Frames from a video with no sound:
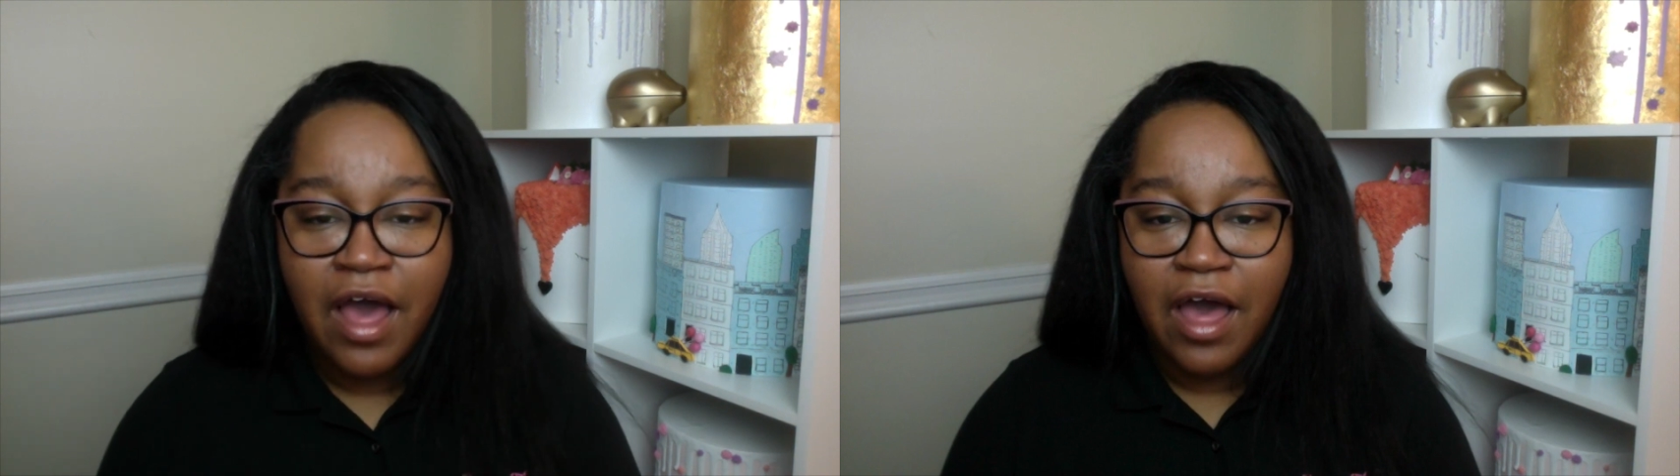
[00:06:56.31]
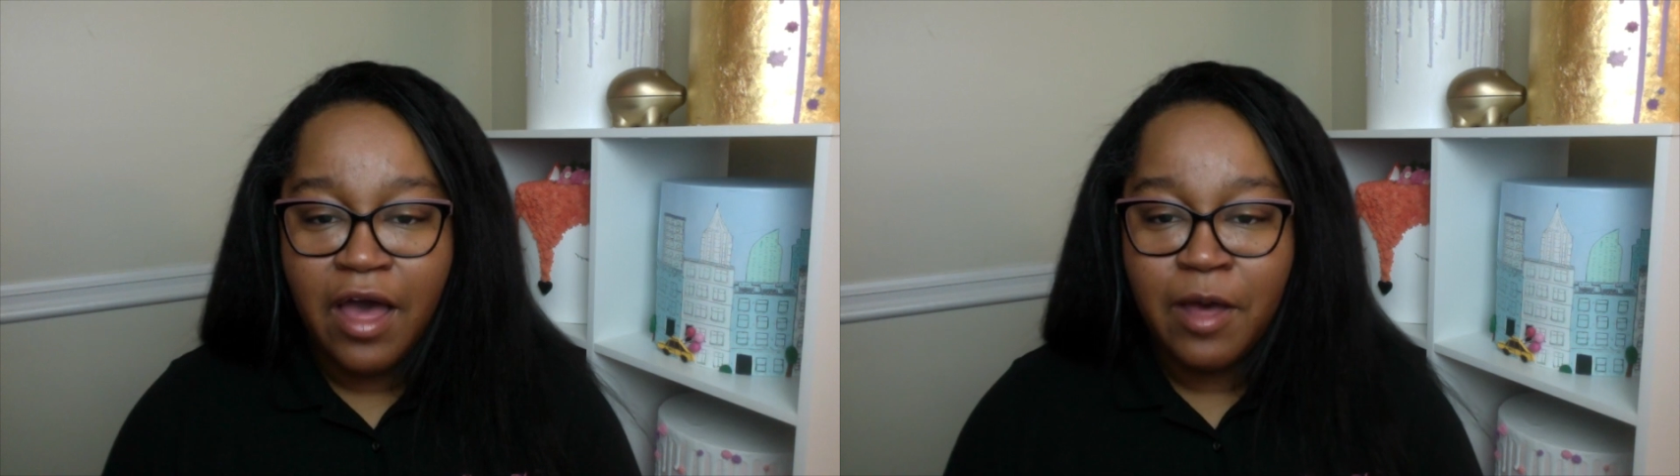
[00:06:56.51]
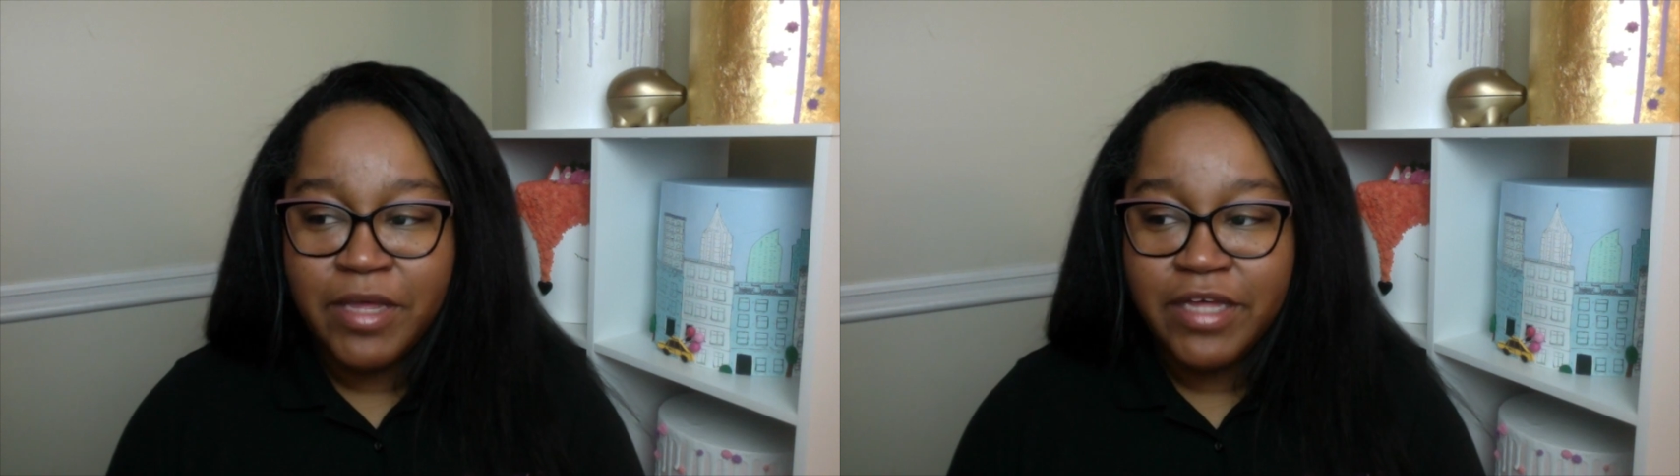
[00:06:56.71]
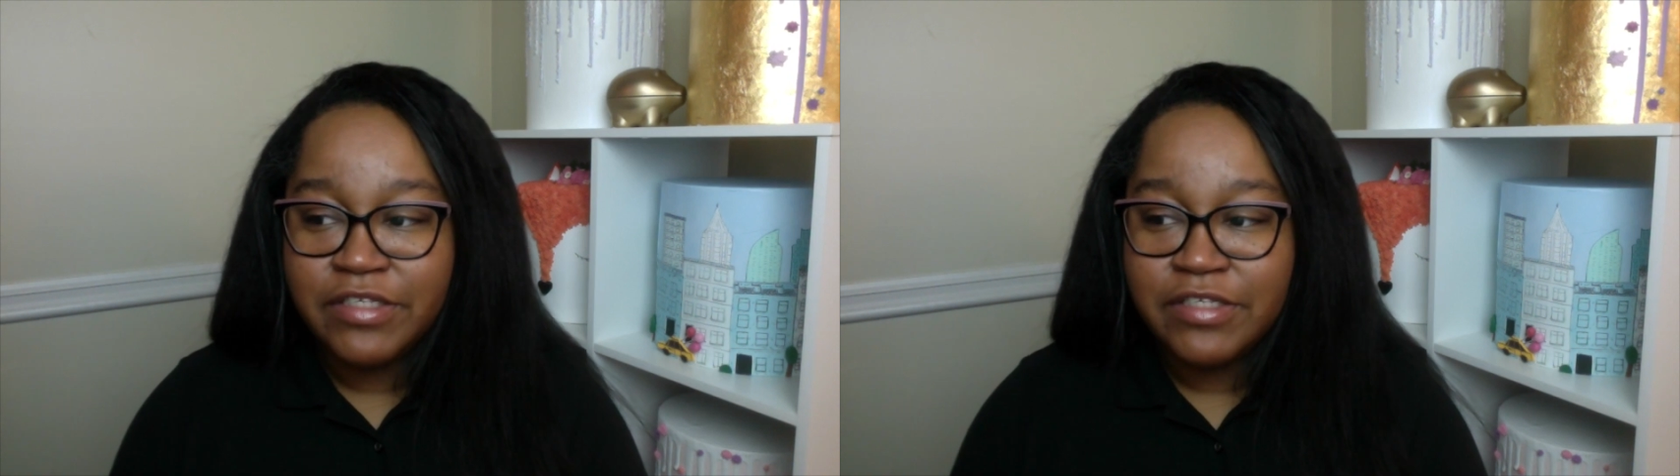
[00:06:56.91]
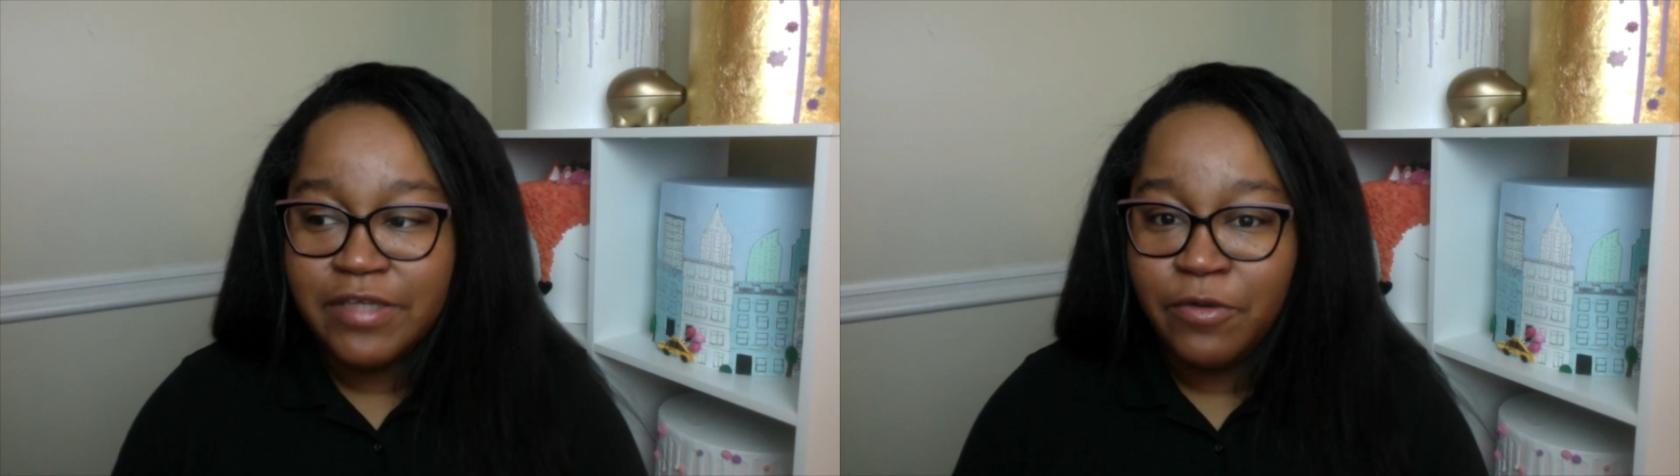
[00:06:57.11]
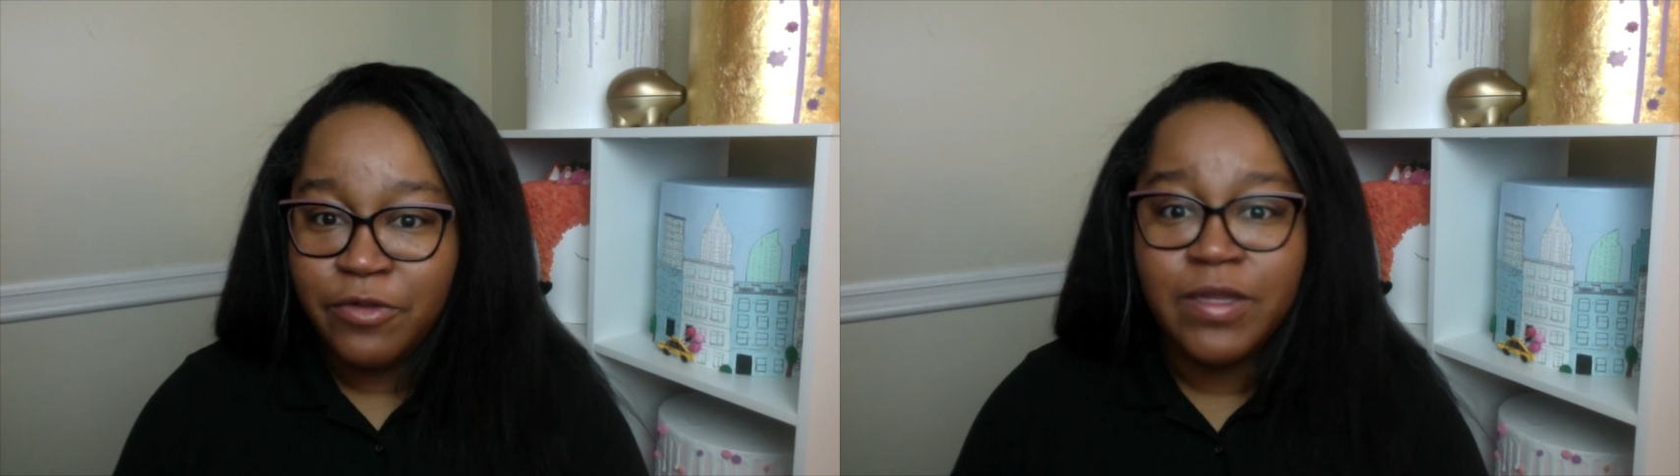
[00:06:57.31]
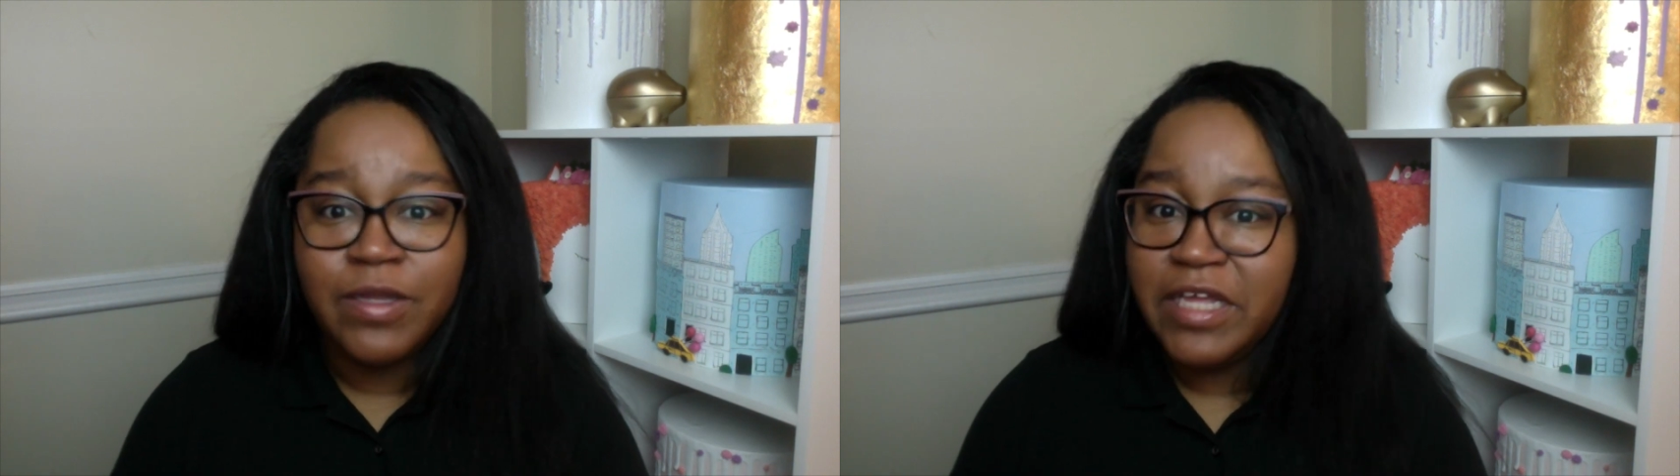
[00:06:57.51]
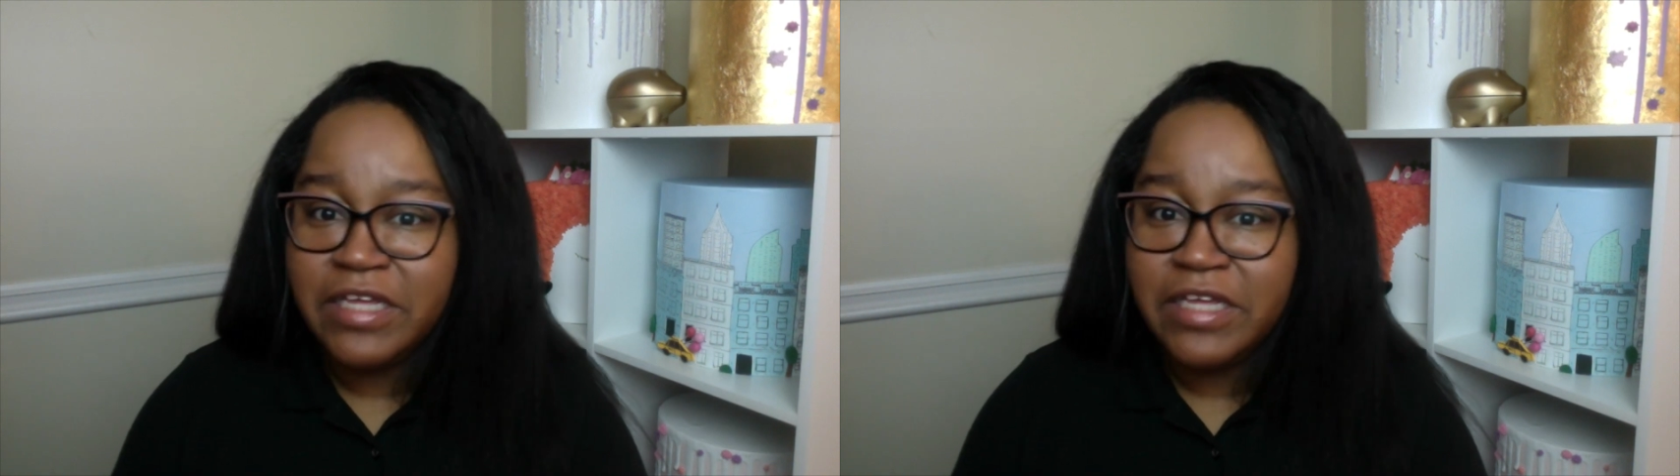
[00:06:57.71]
And so you can